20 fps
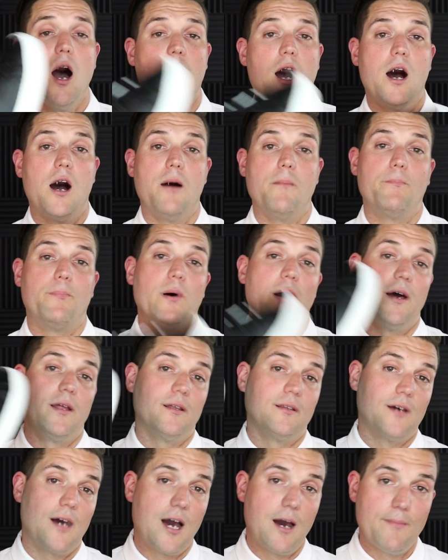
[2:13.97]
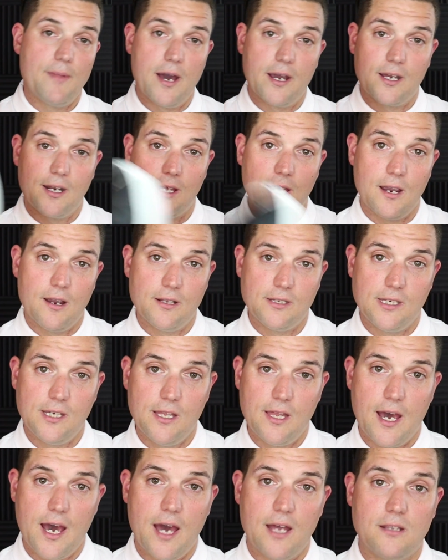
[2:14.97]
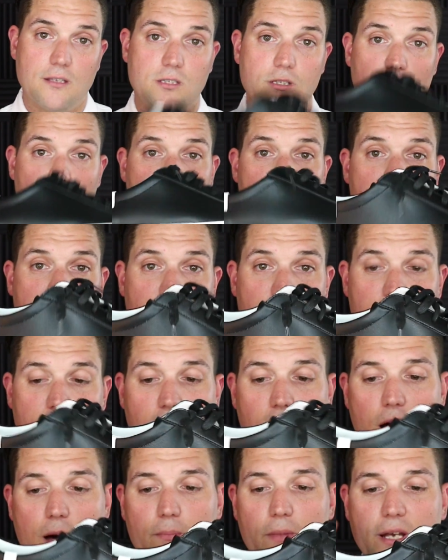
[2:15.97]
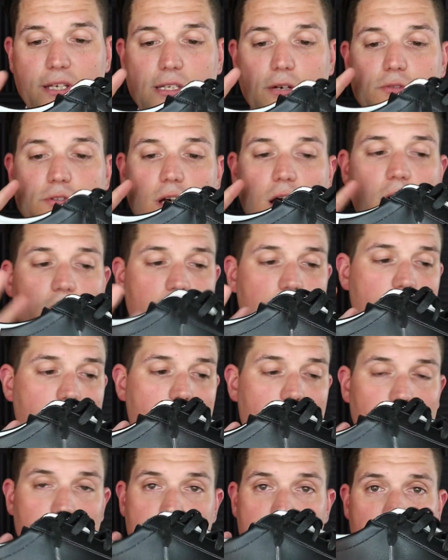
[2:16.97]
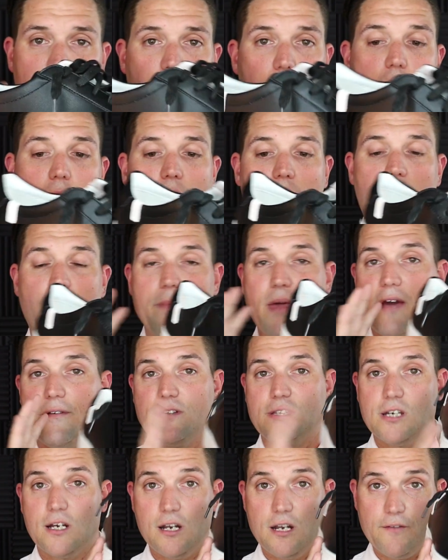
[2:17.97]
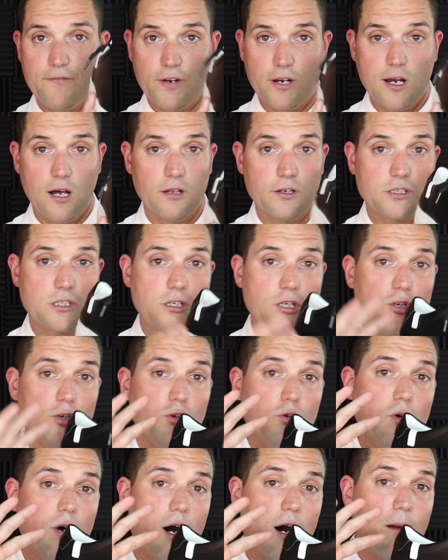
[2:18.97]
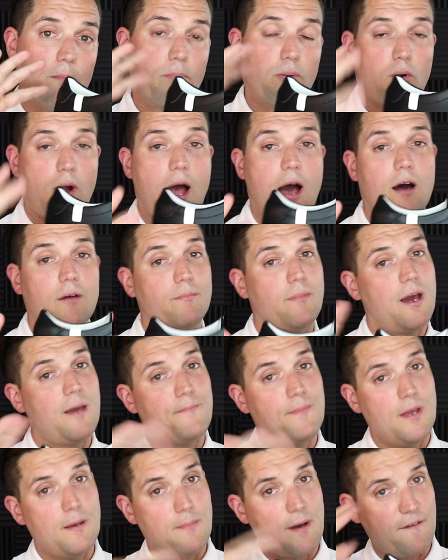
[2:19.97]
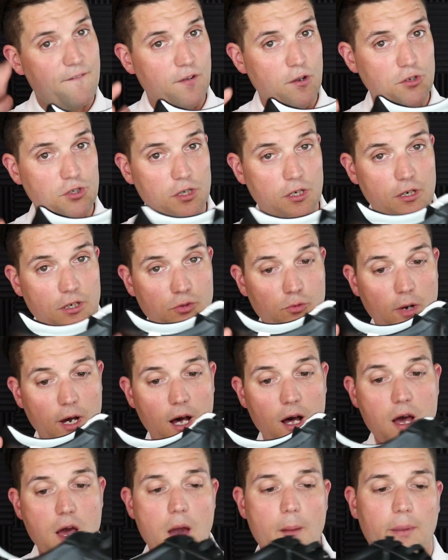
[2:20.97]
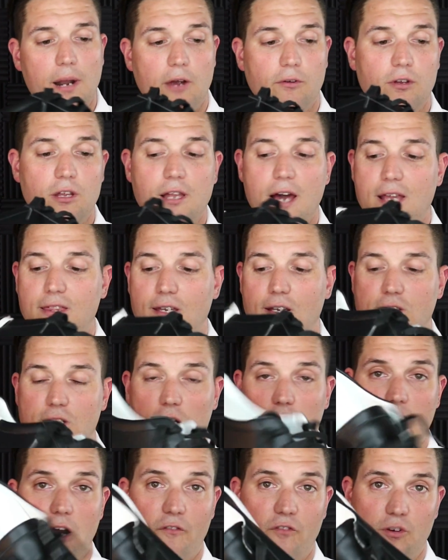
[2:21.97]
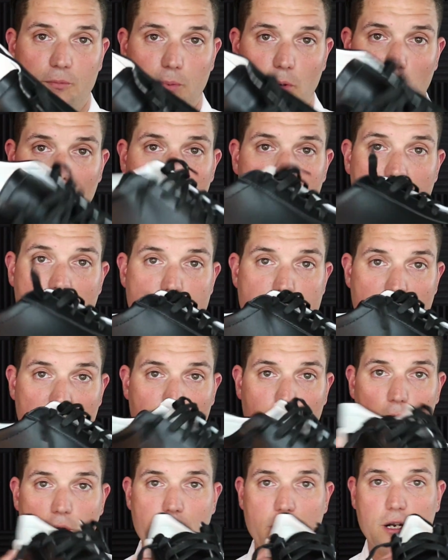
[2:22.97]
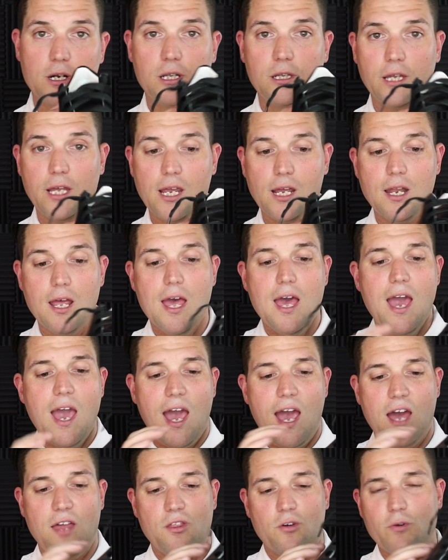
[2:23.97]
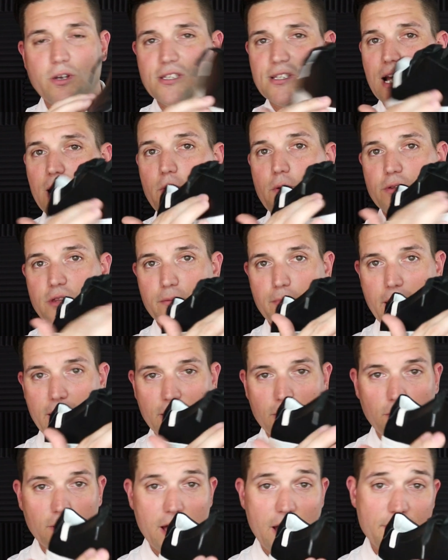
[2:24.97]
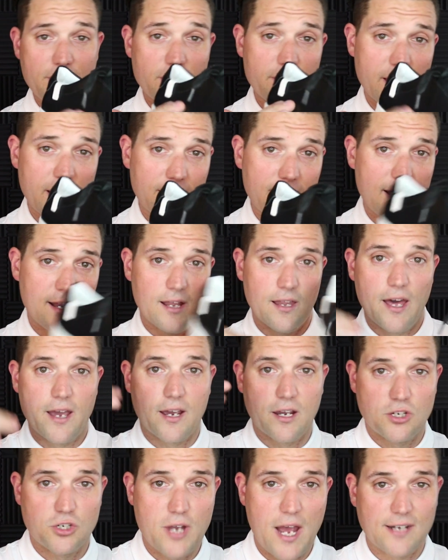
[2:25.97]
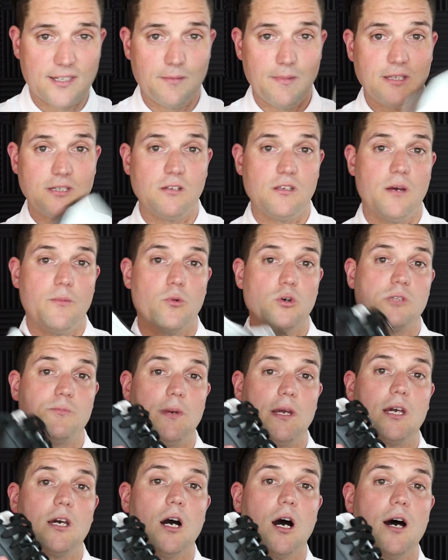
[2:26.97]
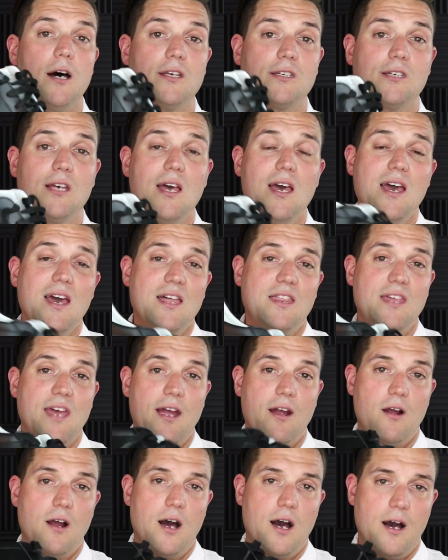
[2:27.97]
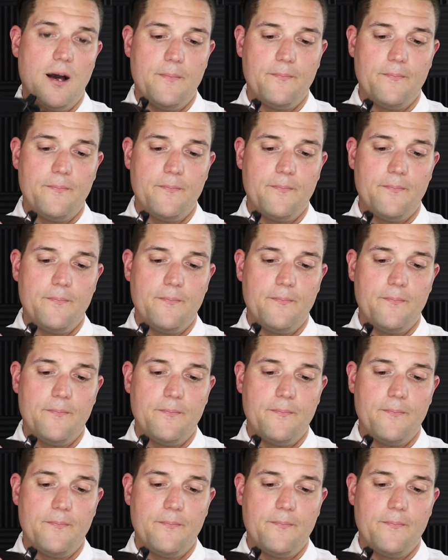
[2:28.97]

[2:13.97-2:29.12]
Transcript: but I'm not gonna guarantee that. So this is, like I said, it was $100. They have a ton of different colors too. A brown might be in my future as well, but I really like these. They're comfortable, they're minimal, they're clean. And the reason I went with the micro leather that kind of like attracted me to them was because they're